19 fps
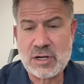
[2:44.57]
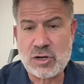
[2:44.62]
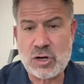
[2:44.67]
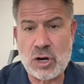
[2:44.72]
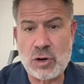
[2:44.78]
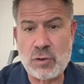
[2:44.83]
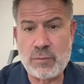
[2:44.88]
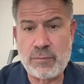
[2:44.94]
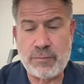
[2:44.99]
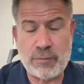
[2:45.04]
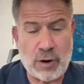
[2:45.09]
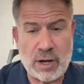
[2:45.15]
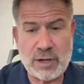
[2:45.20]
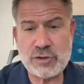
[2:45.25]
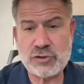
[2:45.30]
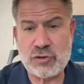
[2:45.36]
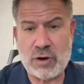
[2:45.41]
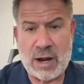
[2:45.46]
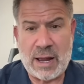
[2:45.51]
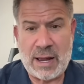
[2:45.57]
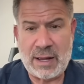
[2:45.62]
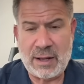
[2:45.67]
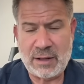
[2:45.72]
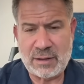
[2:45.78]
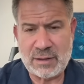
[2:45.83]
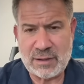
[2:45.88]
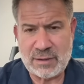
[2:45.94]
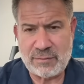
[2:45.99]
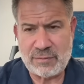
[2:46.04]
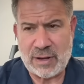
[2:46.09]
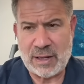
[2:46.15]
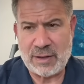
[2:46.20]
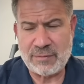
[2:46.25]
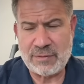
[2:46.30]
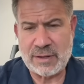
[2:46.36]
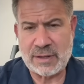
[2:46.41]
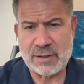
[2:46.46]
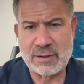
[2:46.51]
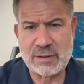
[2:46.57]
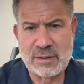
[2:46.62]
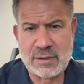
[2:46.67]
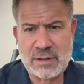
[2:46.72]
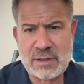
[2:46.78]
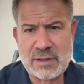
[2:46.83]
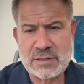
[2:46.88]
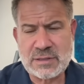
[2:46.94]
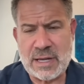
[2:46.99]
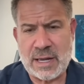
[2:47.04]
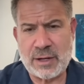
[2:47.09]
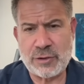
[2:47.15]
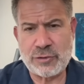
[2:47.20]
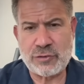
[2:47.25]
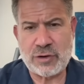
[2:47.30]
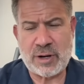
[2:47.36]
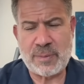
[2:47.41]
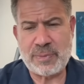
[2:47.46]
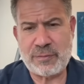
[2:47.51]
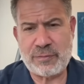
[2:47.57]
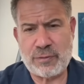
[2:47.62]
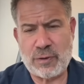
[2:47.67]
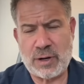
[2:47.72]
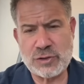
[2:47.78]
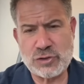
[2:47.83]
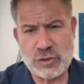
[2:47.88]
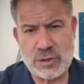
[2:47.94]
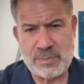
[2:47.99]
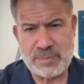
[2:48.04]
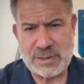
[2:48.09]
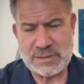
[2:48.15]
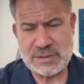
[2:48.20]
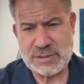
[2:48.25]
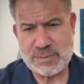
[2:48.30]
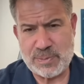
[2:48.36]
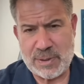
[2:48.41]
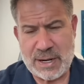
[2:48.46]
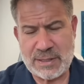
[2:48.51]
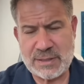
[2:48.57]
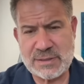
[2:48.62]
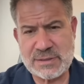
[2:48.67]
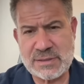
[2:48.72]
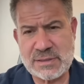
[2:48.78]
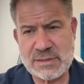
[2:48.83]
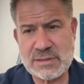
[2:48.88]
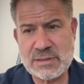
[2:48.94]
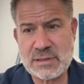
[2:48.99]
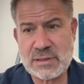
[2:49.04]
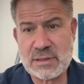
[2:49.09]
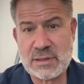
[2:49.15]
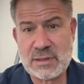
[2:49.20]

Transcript: no fraud trial involving Donald Trump and fraudulent business practices,